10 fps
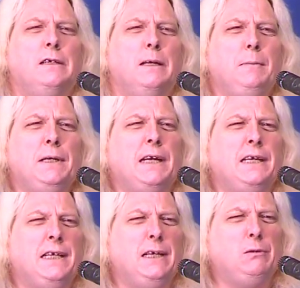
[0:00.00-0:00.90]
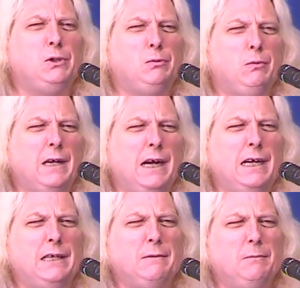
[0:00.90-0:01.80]
give me an idea of just what
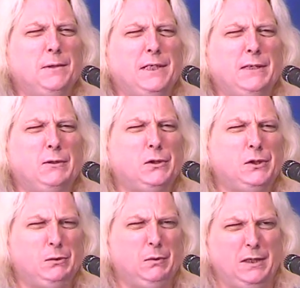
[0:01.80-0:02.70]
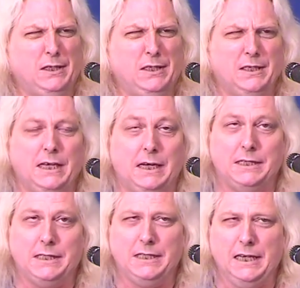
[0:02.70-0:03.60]
kind of materials you want to
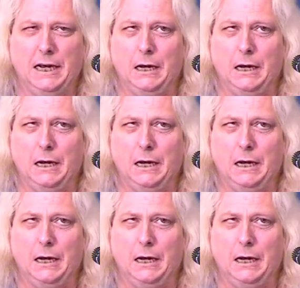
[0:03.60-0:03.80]
discuss.